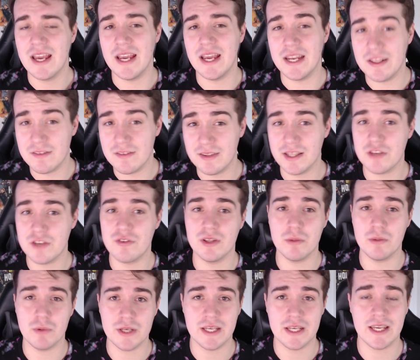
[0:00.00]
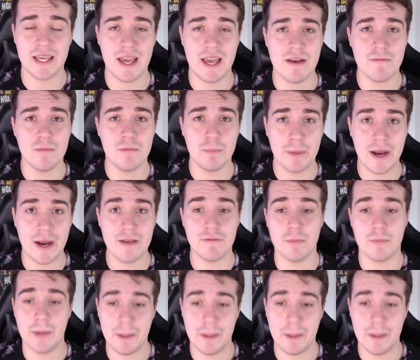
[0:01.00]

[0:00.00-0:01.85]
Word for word: It is literally what you can get by from